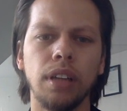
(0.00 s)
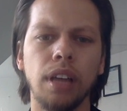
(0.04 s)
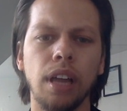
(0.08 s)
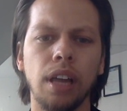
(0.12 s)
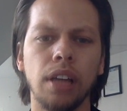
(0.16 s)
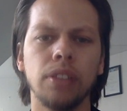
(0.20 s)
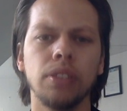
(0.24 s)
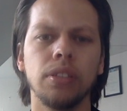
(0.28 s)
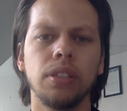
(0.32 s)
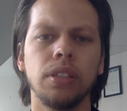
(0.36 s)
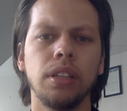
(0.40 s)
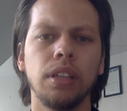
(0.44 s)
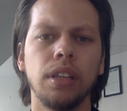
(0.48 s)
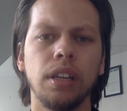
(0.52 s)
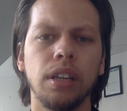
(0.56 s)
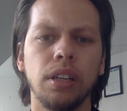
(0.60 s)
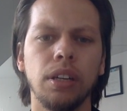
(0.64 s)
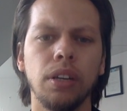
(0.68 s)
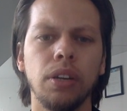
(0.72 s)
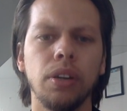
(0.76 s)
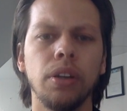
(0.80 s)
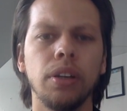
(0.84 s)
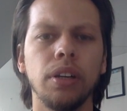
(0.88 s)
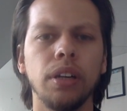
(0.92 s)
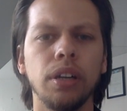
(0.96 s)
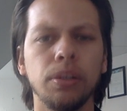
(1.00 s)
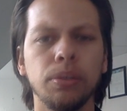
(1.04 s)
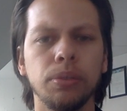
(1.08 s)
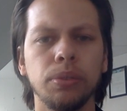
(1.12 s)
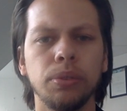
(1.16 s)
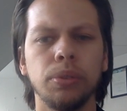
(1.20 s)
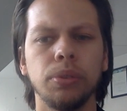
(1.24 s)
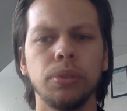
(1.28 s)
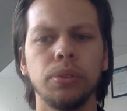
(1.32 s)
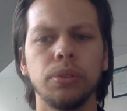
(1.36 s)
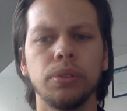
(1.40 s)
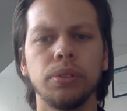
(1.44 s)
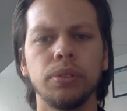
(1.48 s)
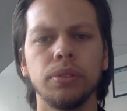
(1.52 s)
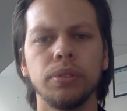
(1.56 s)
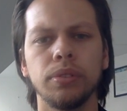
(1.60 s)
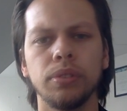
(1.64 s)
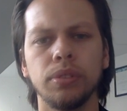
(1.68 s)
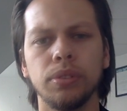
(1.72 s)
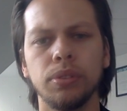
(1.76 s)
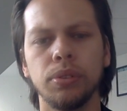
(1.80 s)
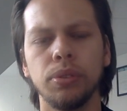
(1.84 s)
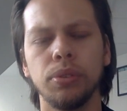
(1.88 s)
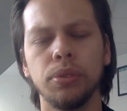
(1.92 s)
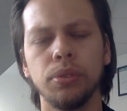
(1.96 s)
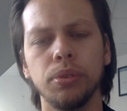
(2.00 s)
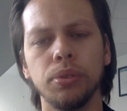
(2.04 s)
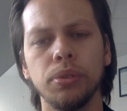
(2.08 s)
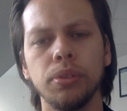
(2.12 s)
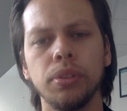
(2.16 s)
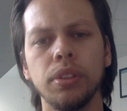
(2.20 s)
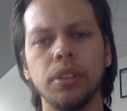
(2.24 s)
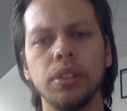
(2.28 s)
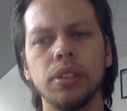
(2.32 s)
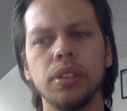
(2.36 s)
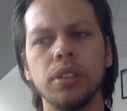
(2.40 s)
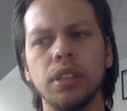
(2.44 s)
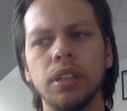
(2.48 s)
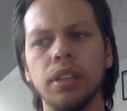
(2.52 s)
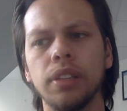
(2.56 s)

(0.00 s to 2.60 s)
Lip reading: actually learn how to do this.